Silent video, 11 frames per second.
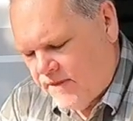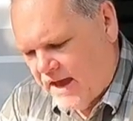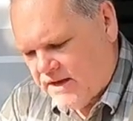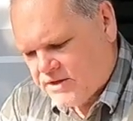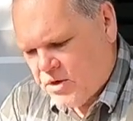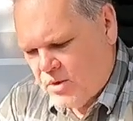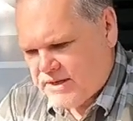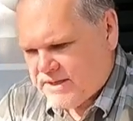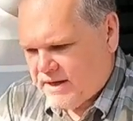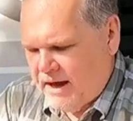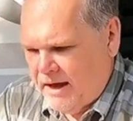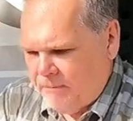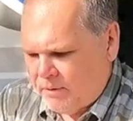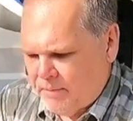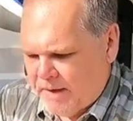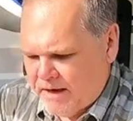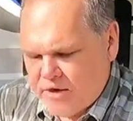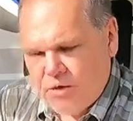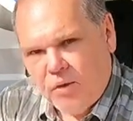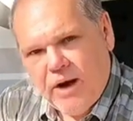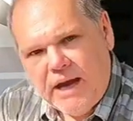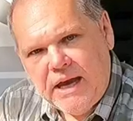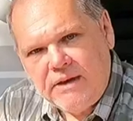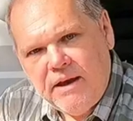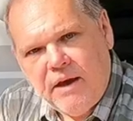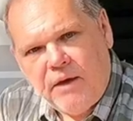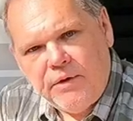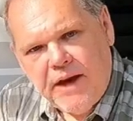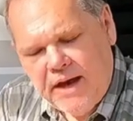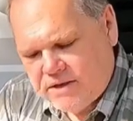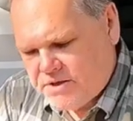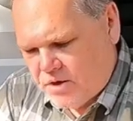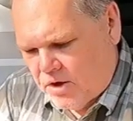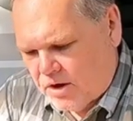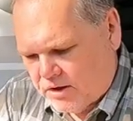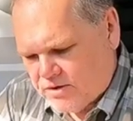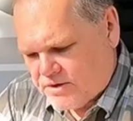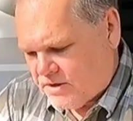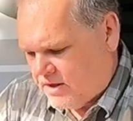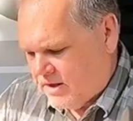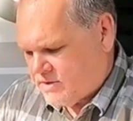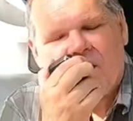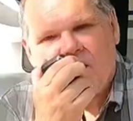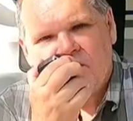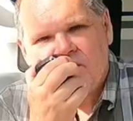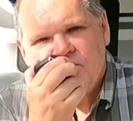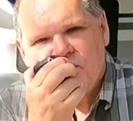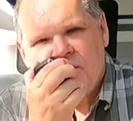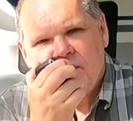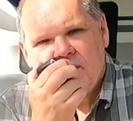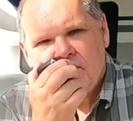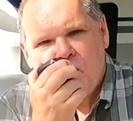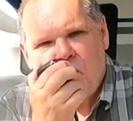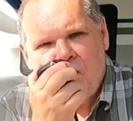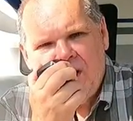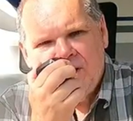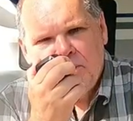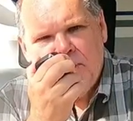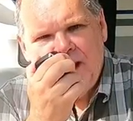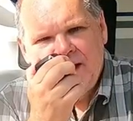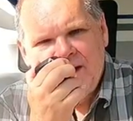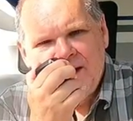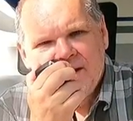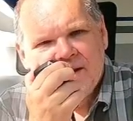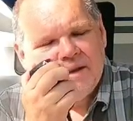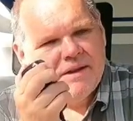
that is going to complement your handheld XTalkers. Are you enjoying the pool water, Patty?